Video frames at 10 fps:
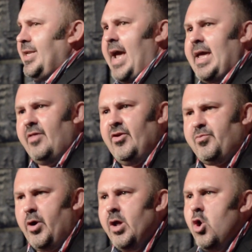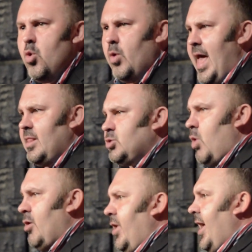a decade at this point, when Alex
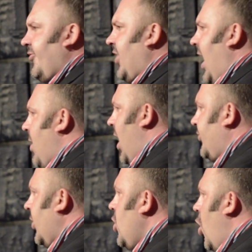Rodriguez came out